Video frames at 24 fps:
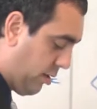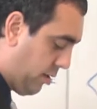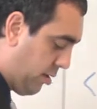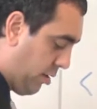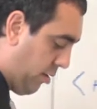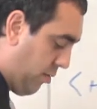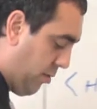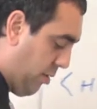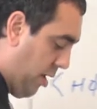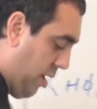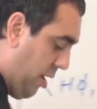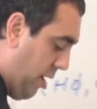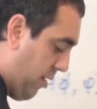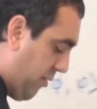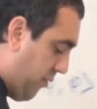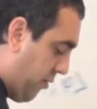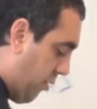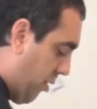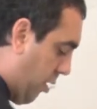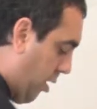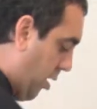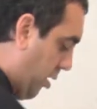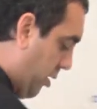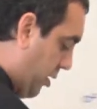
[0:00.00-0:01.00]
So
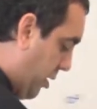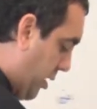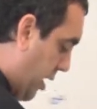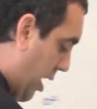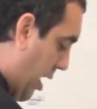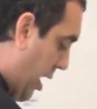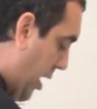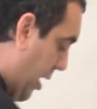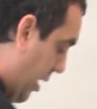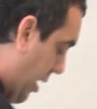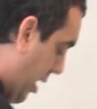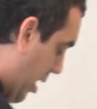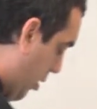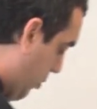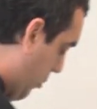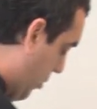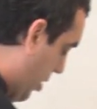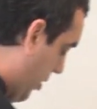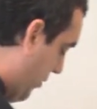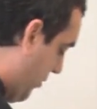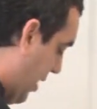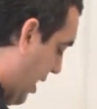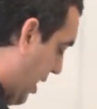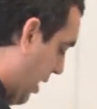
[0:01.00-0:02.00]
for all psi in L
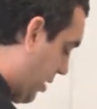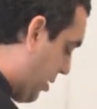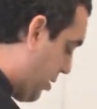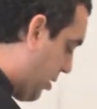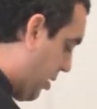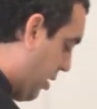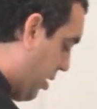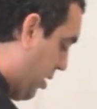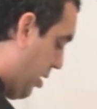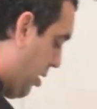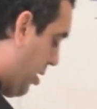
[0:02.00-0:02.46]
one of x,